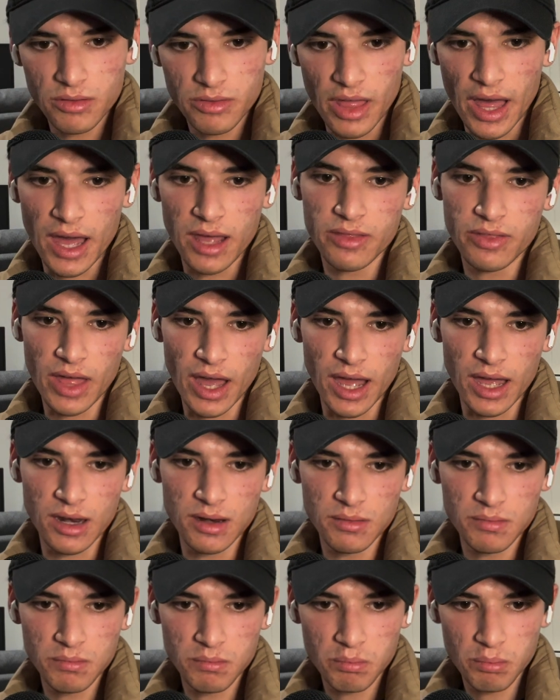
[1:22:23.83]
that
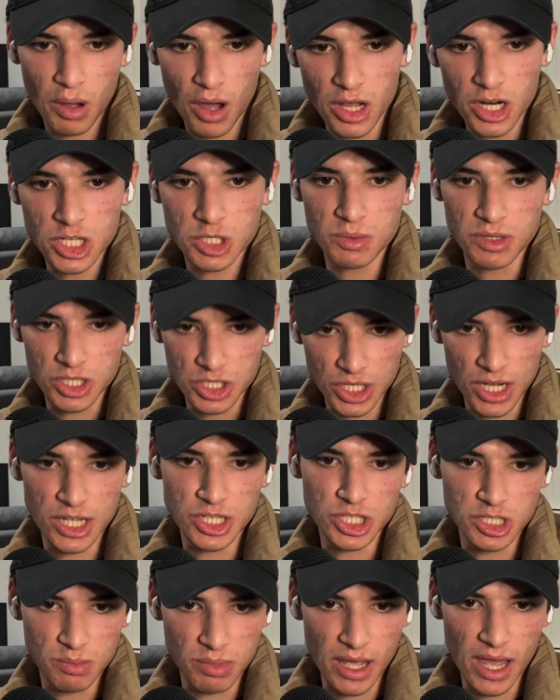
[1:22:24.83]
punishment
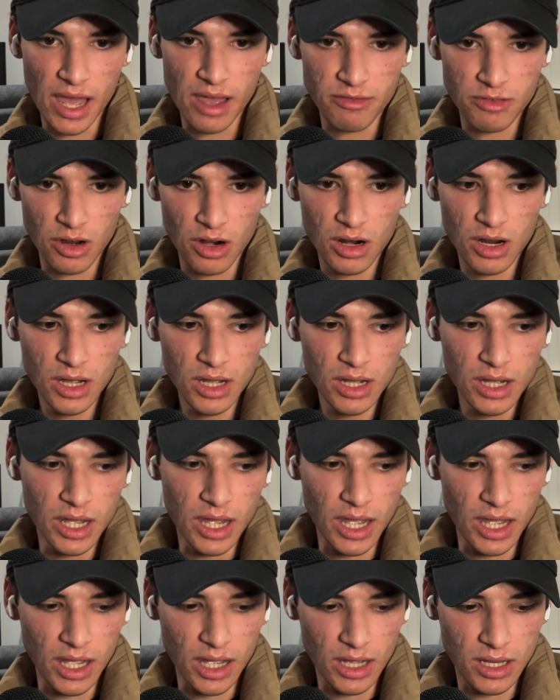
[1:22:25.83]
changes behavior,
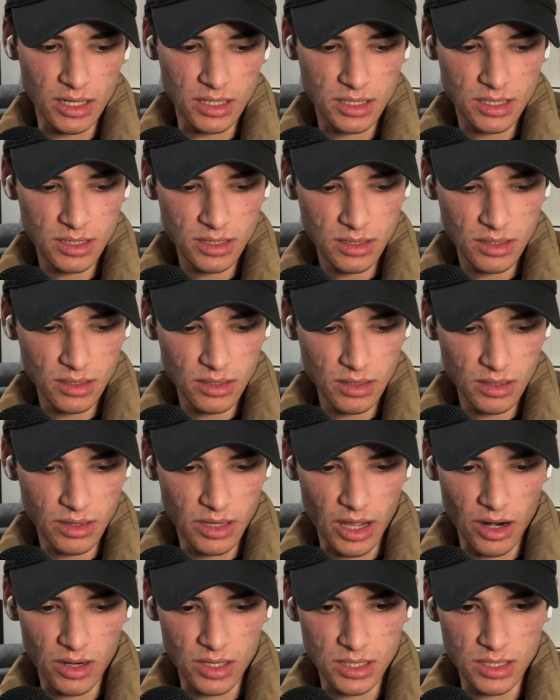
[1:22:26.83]
and
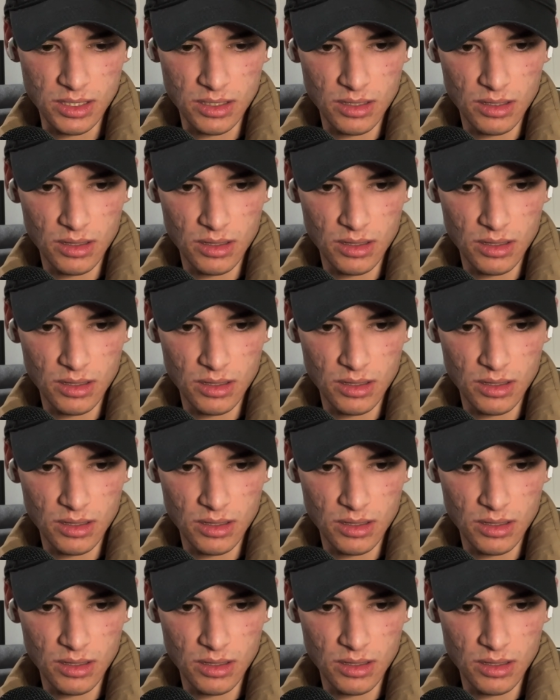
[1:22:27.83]
there is